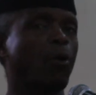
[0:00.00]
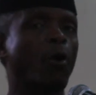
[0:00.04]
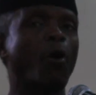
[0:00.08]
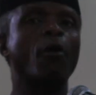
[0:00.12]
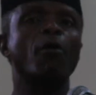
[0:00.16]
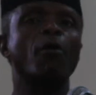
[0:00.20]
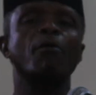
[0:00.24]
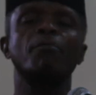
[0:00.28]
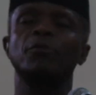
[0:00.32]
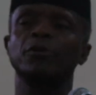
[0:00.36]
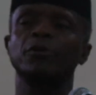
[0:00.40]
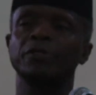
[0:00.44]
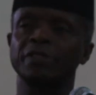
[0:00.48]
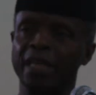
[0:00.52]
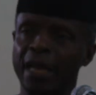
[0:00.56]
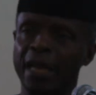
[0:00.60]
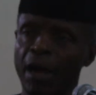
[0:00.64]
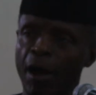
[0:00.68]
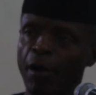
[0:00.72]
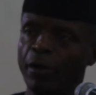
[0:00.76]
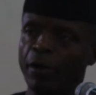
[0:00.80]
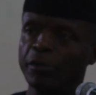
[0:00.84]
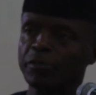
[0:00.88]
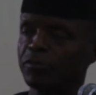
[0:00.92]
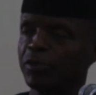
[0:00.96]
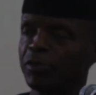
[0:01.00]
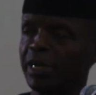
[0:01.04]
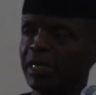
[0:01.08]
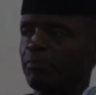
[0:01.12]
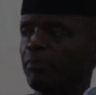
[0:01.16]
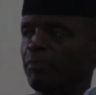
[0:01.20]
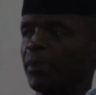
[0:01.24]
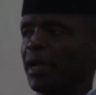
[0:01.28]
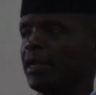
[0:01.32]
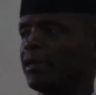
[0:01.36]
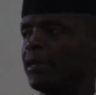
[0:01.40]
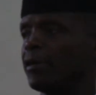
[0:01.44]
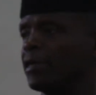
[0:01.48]
Almost a
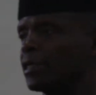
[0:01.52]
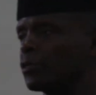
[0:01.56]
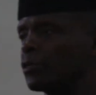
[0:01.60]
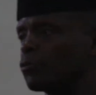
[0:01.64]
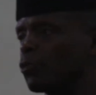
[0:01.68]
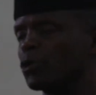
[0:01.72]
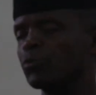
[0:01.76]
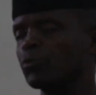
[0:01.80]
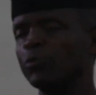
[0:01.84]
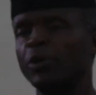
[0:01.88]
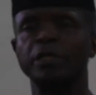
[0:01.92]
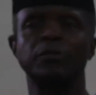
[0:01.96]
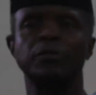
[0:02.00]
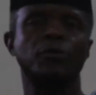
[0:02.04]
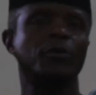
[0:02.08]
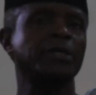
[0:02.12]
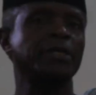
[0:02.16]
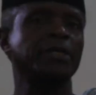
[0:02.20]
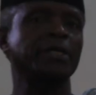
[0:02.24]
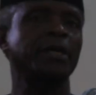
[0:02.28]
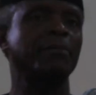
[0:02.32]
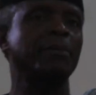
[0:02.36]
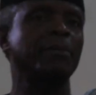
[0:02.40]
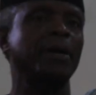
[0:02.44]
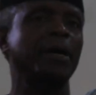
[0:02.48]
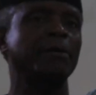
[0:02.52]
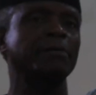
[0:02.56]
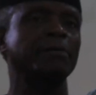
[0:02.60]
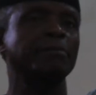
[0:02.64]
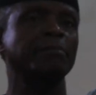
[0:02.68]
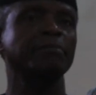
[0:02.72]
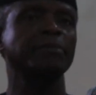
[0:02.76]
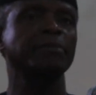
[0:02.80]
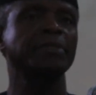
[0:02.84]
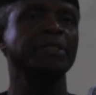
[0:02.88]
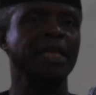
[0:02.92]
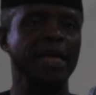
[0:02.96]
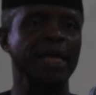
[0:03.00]
hundred billion what we're talking
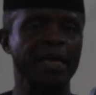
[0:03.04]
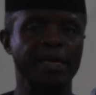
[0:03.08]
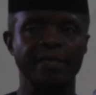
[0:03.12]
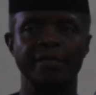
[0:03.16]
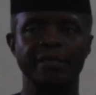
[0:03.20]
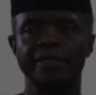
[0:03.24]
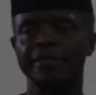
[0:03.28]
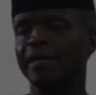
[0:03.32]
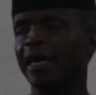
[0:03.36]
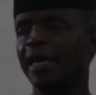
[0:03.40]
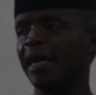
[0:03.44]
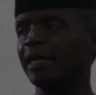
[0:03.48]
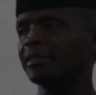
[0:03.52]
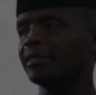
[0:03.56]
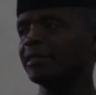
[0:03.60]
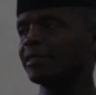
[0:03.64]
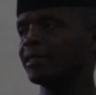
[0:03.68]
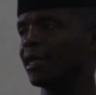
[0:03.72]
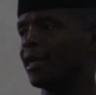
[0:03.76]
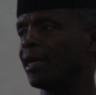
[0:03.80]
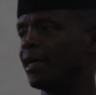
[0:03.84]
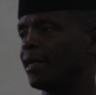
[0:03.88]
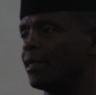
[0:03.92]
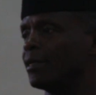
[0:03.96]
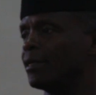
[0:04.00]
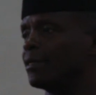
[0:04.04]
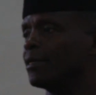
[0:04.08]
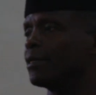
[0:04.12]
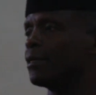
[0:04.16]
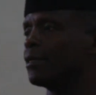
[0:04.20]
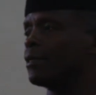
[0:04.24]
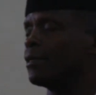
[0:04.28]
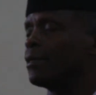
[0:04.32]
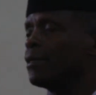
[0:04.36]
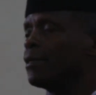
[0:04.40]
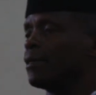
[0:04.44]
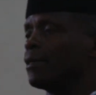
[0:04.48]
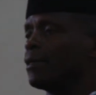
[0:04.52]
about, it and share.
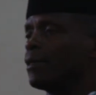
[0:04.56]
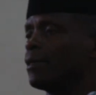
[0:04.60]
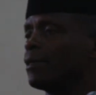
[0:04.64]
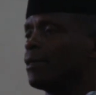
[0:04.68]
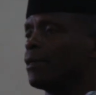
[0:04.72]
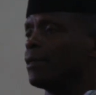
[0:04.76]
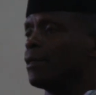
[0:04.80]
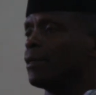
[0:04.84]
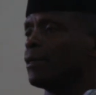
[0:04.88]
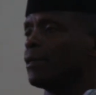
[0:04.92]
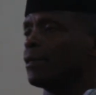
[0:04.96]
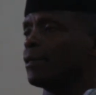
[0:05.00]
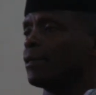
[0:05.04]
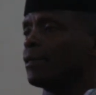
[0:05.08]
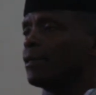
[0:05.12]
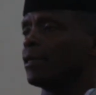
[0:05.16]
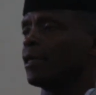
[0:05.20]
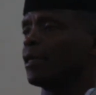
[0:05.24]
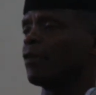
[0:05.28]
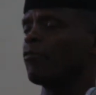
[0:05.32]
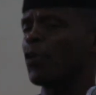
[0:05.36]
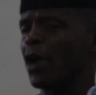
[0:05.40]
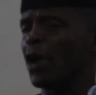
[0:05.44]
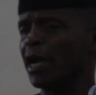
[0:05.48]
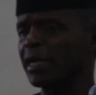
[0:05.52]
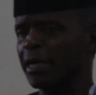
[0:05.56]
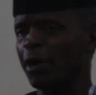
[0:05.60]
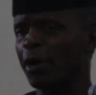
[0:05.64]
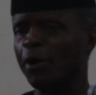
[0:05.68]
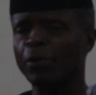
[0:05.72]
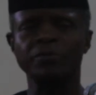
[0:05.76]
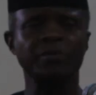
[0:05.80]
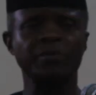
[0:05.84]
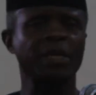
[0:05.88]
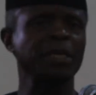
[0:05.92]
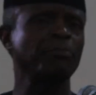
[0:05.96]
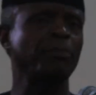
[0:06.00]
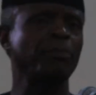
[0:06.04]
If we have a
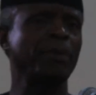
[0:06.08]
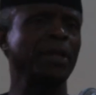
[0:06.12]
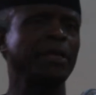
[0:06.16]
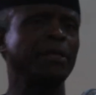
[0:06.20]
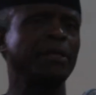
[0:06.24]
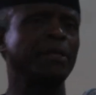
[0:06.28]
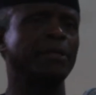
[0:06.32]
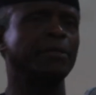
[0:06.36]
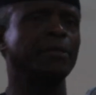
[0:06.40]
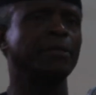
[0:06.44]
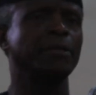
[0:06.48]
hundred billion